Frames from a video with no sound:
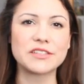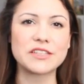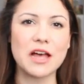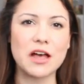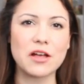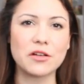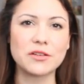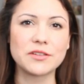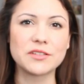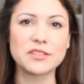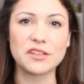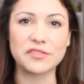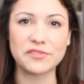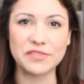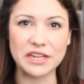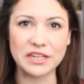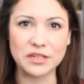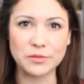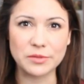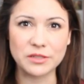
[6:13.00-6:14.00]
towels
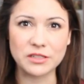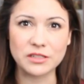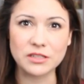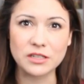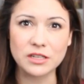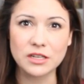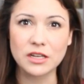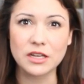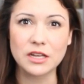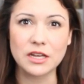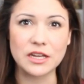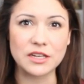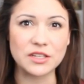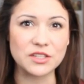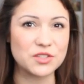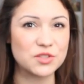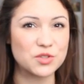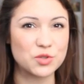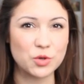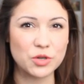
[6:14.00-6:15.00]
available in
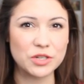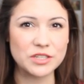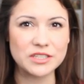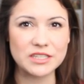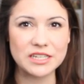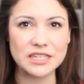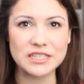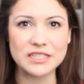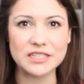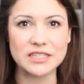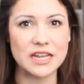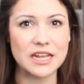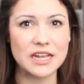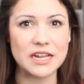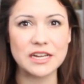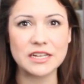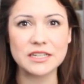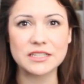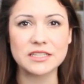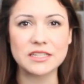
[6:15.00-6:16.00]
the stores these
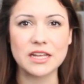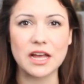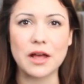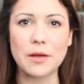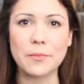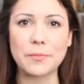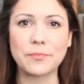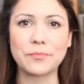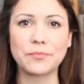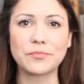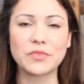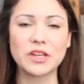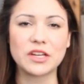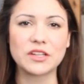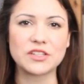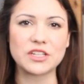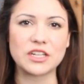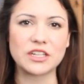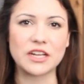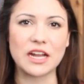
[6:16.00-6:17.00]
days.
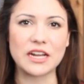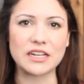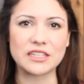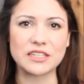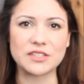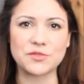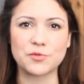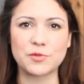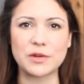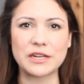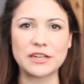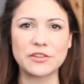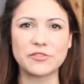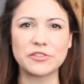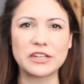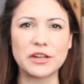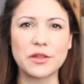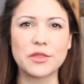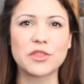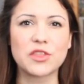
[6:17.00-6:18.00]
They're like these
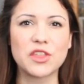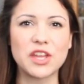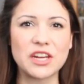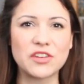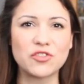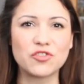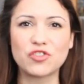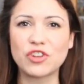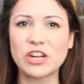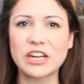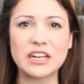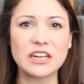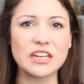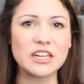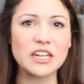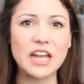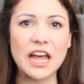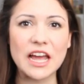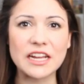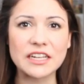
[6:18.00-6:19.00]
really thin, really
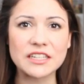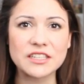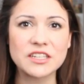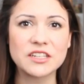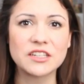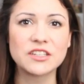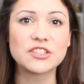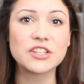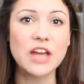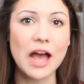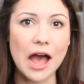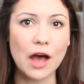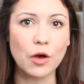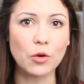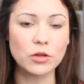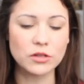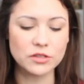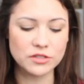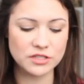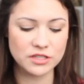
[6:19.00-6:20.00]
light
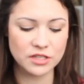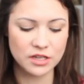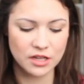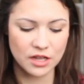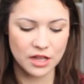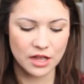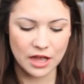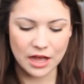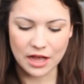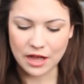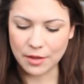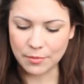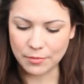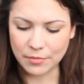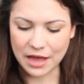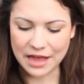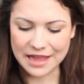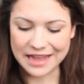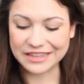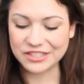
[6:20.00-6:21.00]
towels.
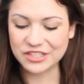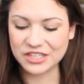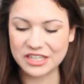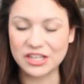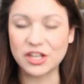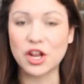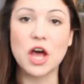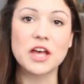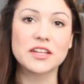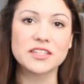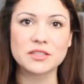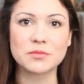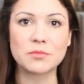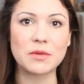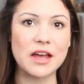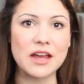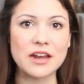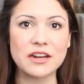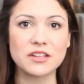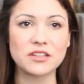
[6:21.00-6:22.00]
I actually lost
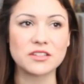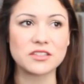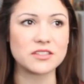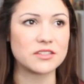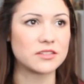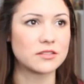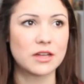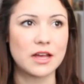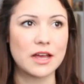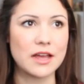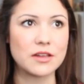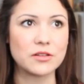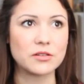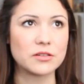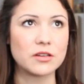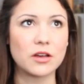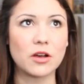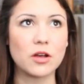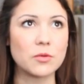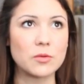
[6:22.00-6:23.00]
mine because I
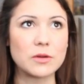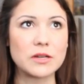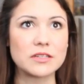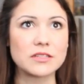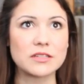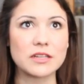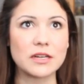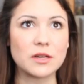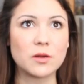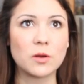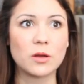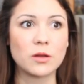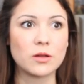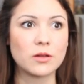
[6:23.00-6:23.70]
always like